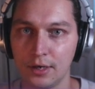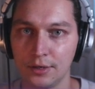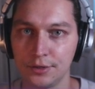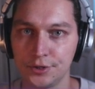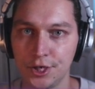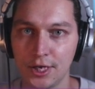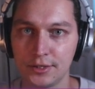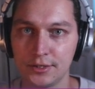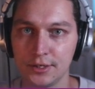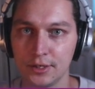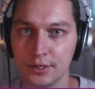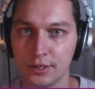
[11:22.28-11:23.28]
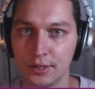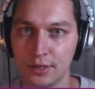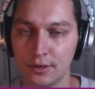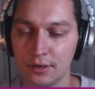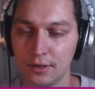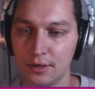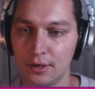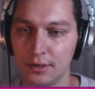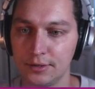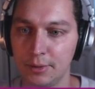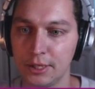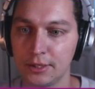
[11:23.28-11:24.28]
Jetty
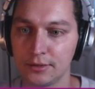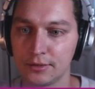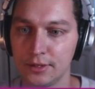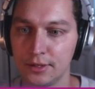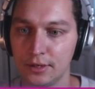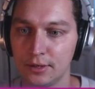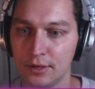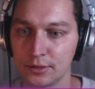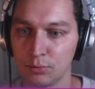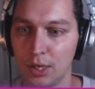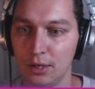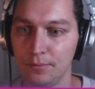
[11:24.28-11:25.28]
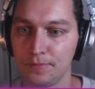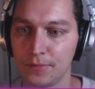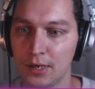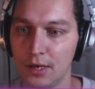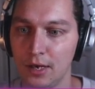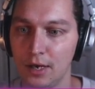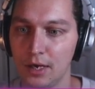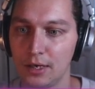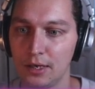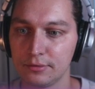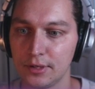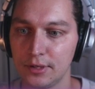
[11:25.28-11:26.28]
dependency as well. And
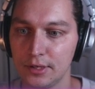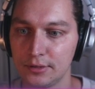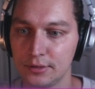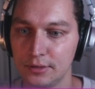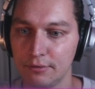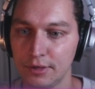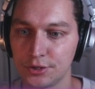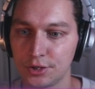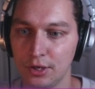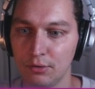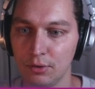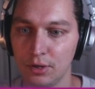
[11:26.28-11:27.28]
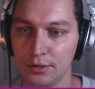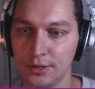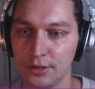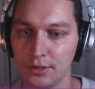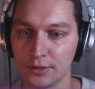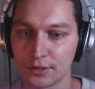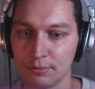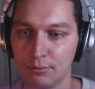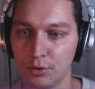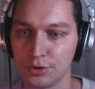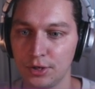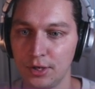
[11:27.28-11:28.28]
after that, eventually we'll need this
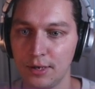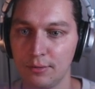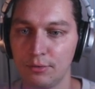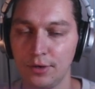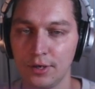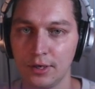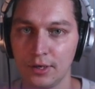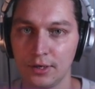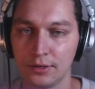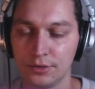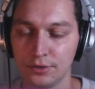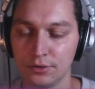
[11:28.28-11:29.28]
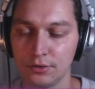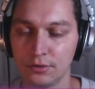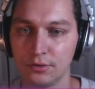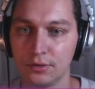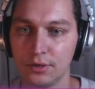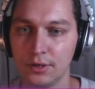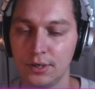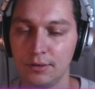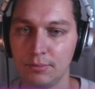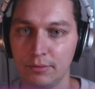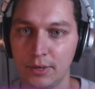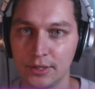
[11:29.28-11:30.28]
Compojure library to
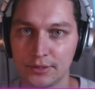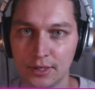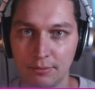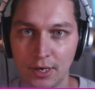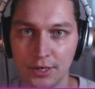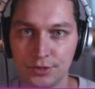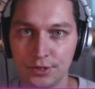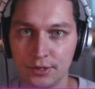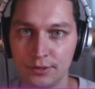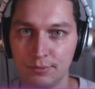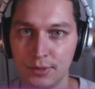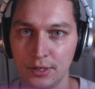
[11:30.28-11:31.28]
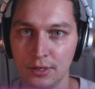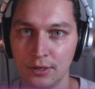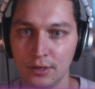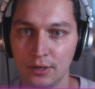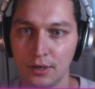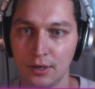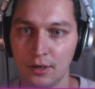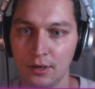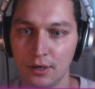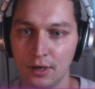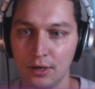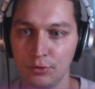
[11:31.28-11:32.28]
implement some HTTP
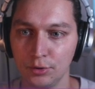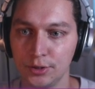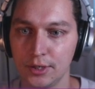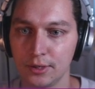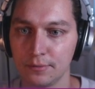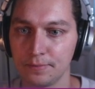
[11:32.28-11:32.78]
routing.